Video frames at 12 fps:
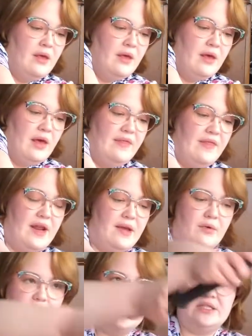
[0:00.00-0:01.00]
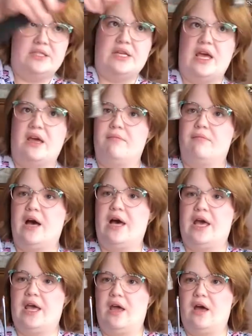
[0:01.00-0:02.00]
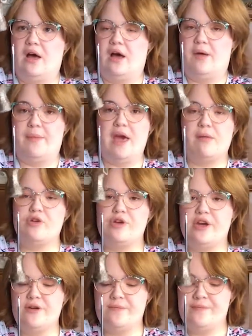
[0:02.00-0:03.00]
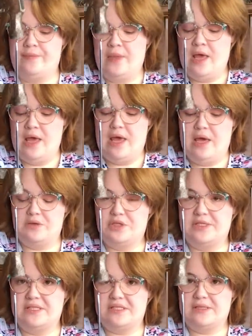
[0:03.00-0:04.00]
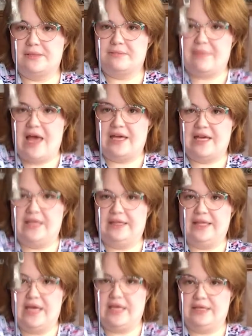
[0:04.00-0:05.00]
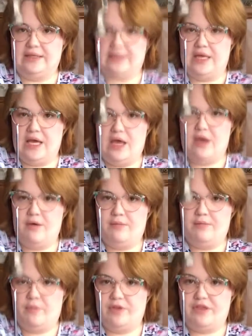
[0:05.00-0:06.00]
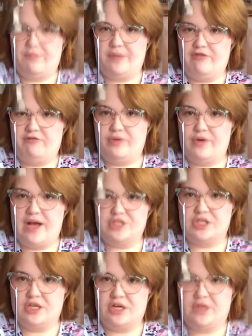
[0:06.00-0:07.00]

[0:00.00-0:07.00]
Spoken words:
And then I'm going to take my hammer here and just smack it lightly with a bit of pressure.